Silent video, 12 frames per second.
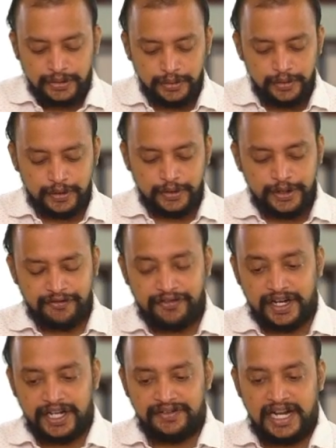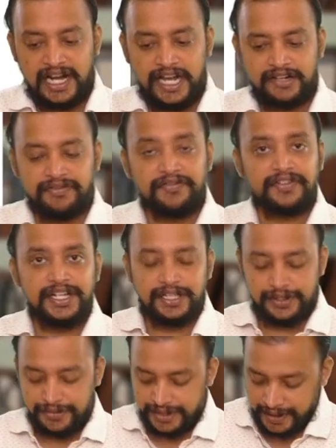2 crore 41 lakh 50
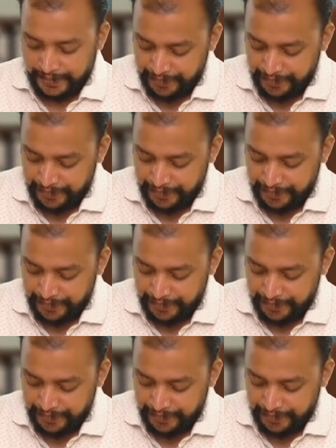thousand.